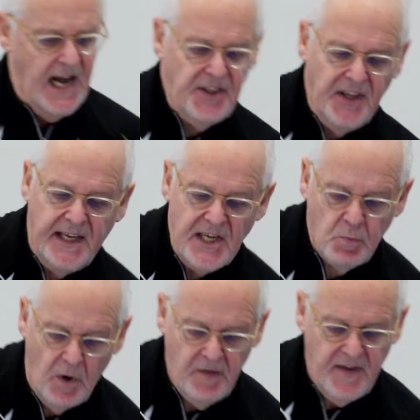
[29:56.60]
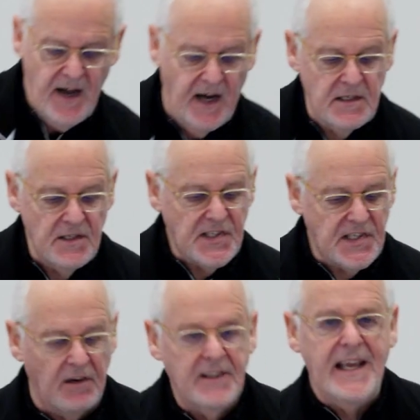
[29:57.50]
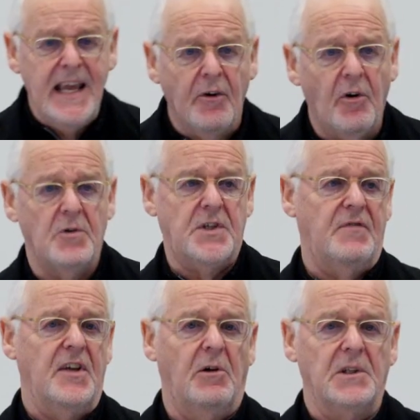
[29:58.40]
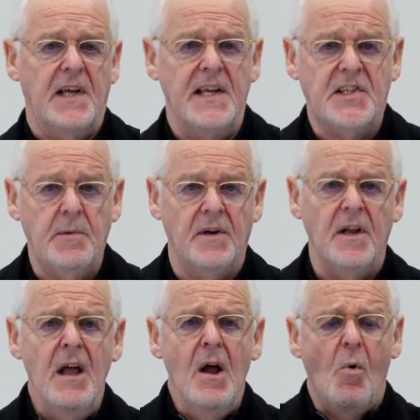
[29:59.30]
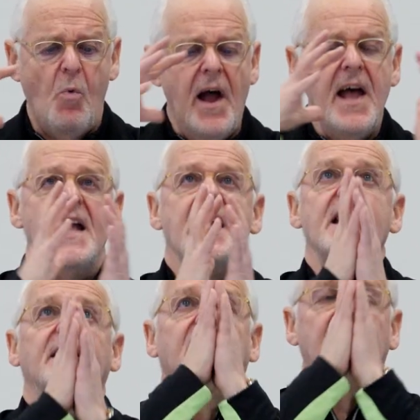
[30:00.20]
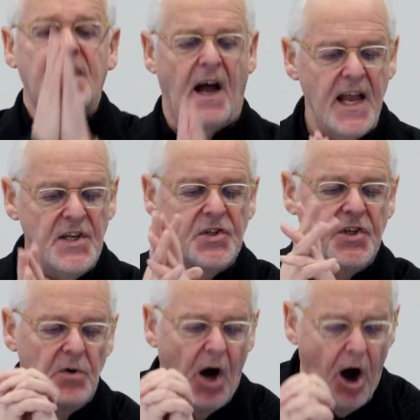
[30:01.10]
I think he's one of the unsung heroes of the Old Testament, where he decides to